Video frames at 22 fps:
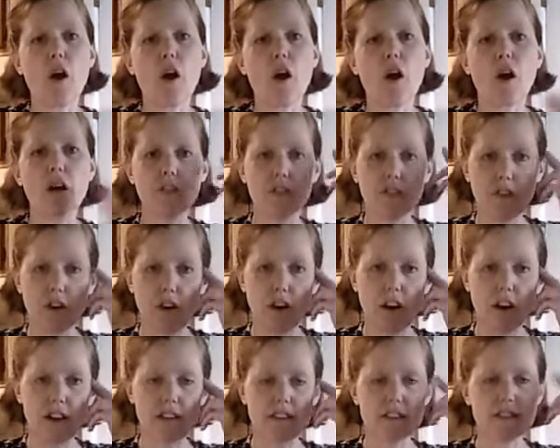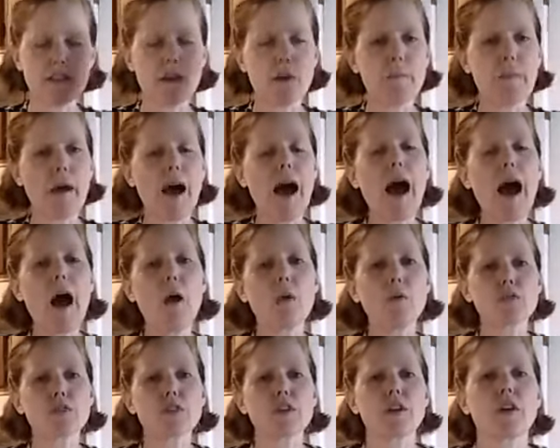our thoughts
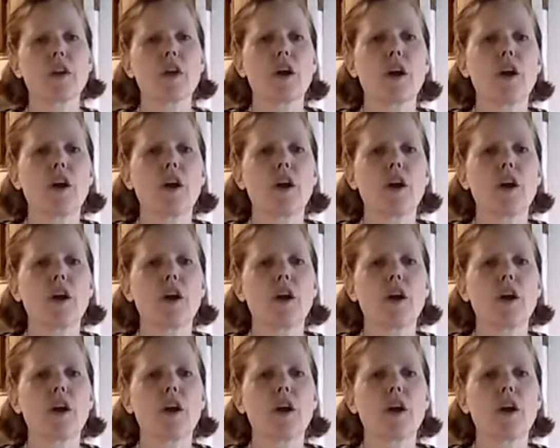about